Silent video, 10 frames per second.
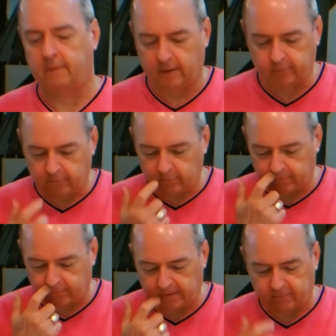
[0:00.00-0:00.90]
They actually use
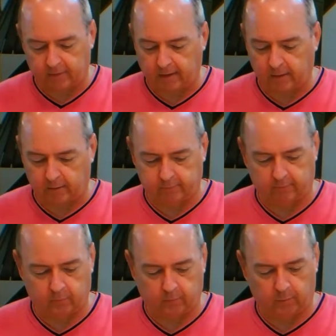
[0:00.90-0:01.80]
it for kitchen islands
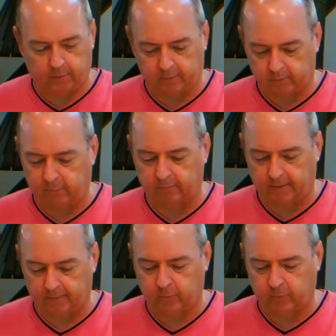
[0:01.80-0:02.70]
as well because it
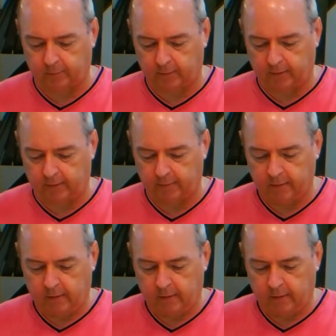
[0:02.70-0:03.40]
provides quite a bit of light.